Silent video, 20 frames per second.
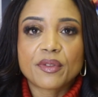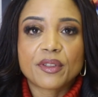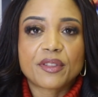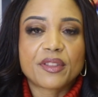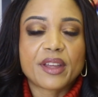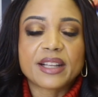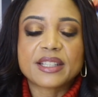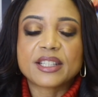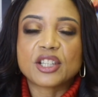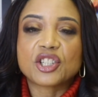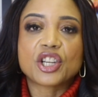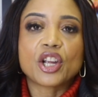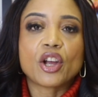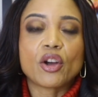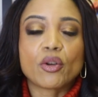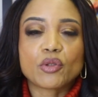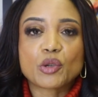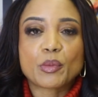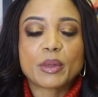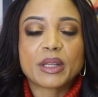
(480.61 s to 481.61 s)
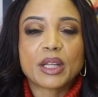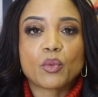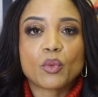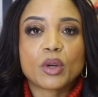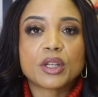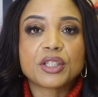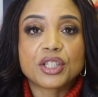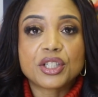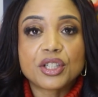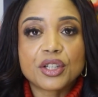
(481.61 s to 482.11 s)
of the things that she ultimately
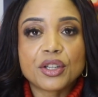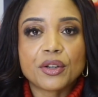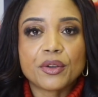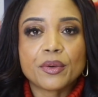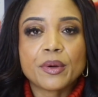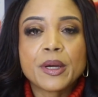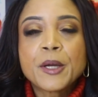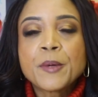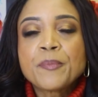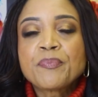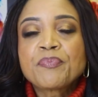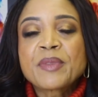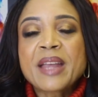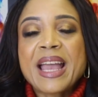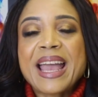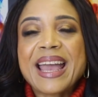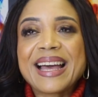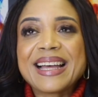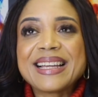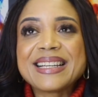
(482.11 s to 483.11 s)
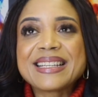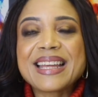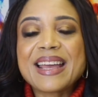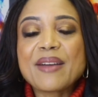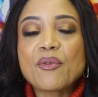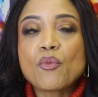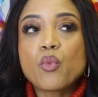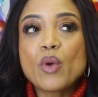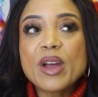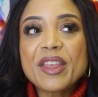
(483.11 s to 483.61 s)
wanted to do. And
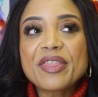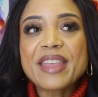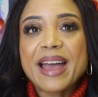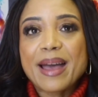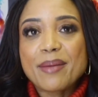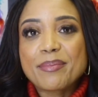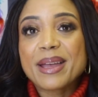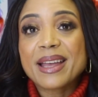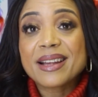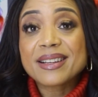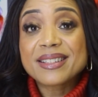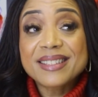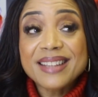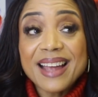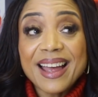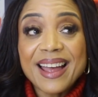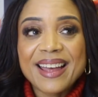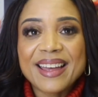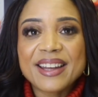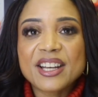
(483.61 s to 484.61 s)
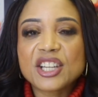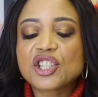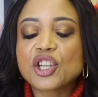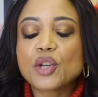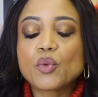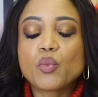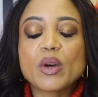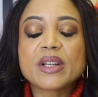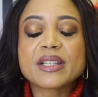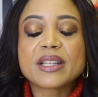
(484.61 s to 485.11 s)
with that being said,
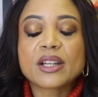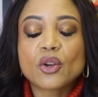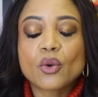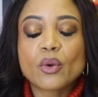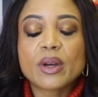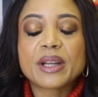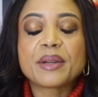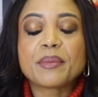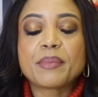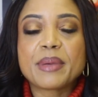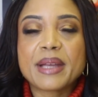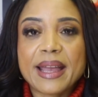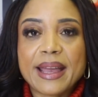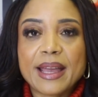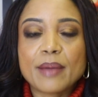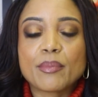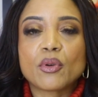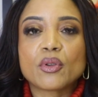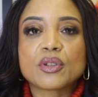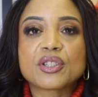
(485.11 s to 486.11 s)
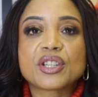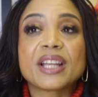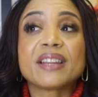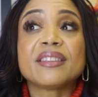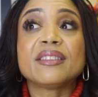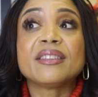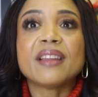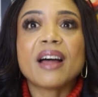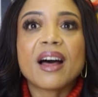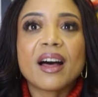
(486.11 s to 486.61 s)
she wasn't going to be able to
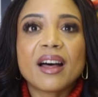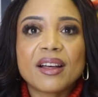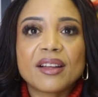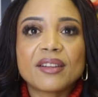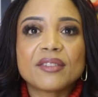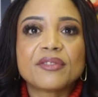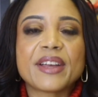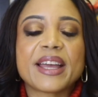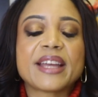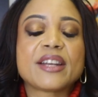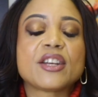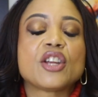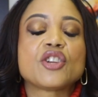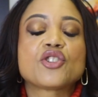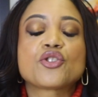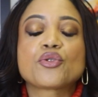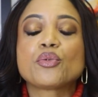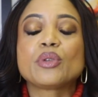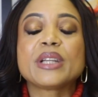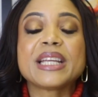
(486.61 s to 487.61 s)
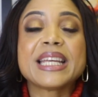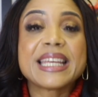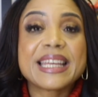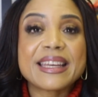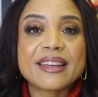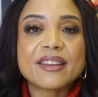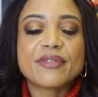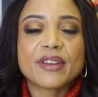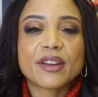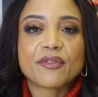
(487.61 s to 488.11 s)
love and truly
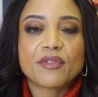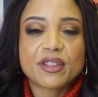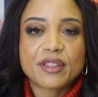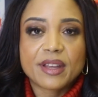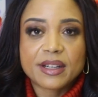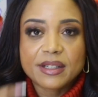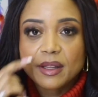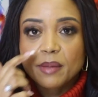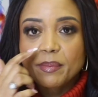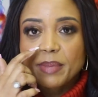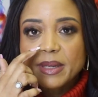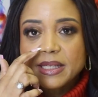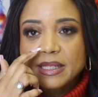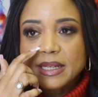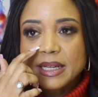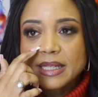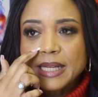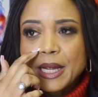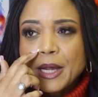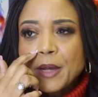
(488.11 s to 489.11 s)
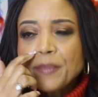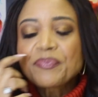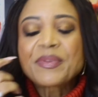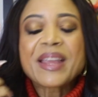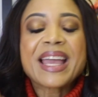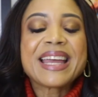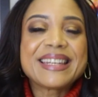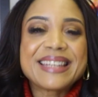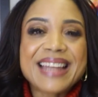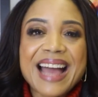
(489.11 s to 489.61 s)
give everything to the business
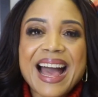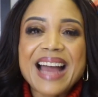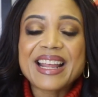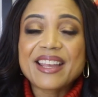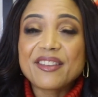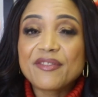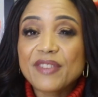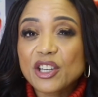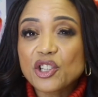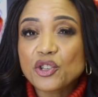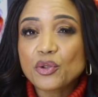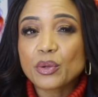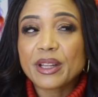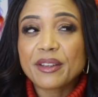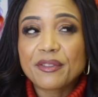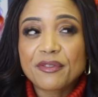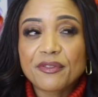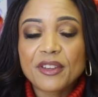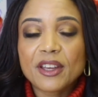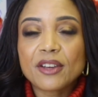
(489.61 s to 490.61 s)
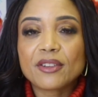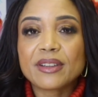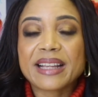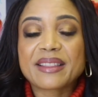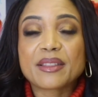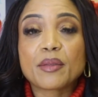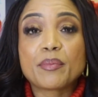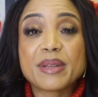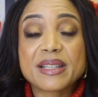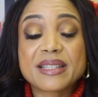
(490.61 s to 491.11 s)
and not eventually feel
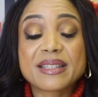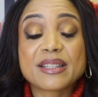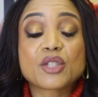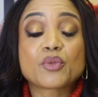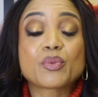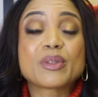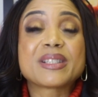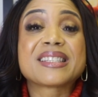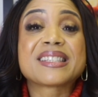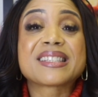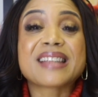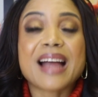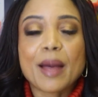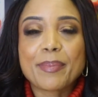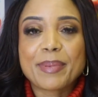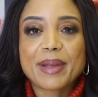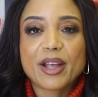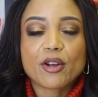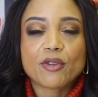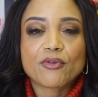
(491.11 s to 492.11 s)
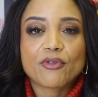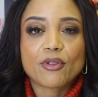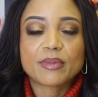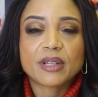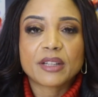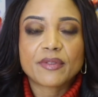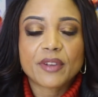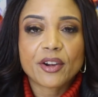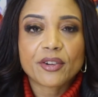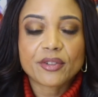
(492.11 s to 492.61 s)
like the business was stopping her
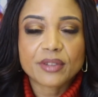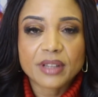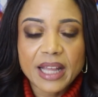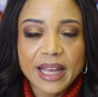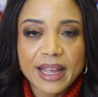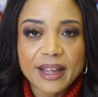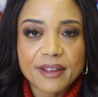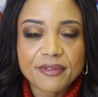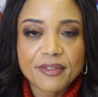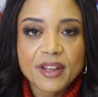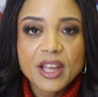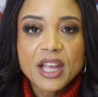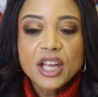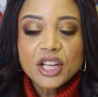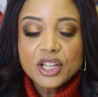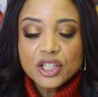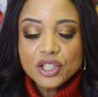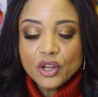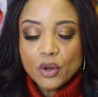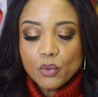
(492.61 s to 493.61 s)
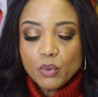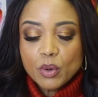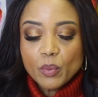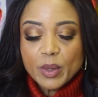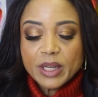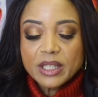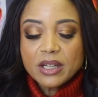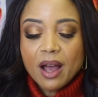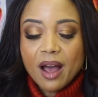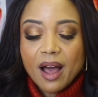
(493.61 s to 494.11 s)
from living her life. So when
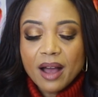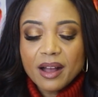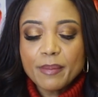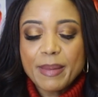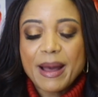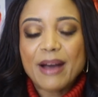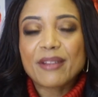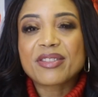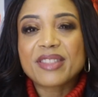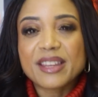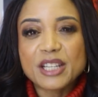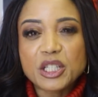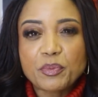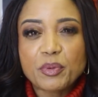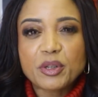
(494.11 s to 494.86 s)
we talk about this